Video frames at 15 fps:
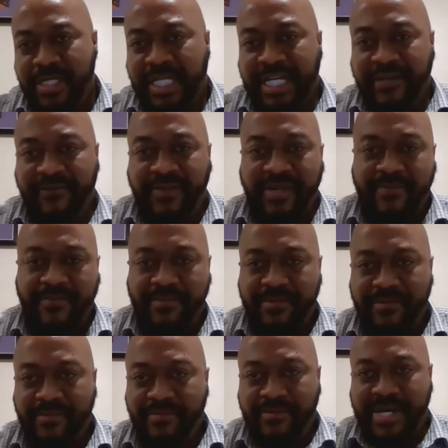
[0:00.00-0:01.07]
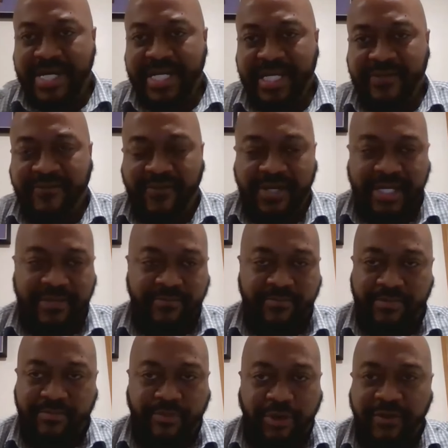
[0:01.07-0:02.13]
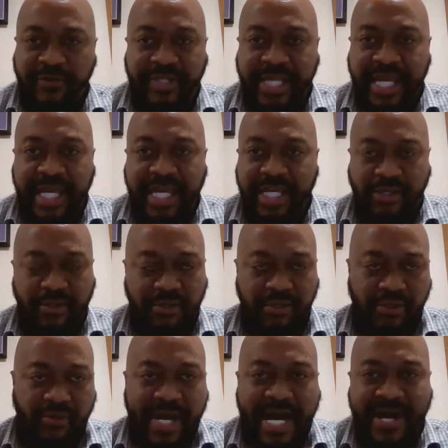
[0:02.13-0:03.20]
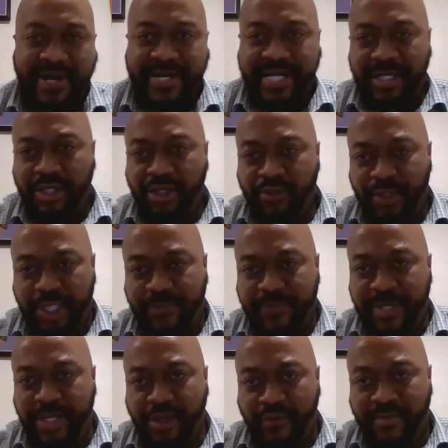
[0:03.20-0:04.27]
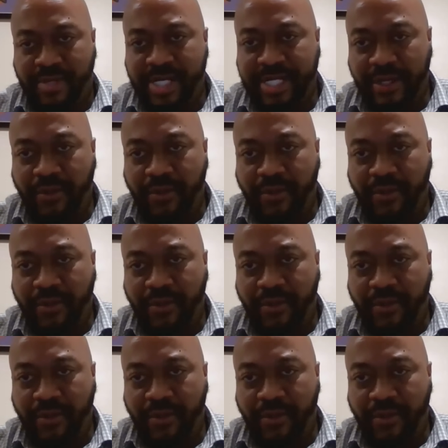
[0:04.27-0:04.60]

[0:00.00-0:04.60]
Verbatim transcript: give them money for their birthday you could go out and you will spend your money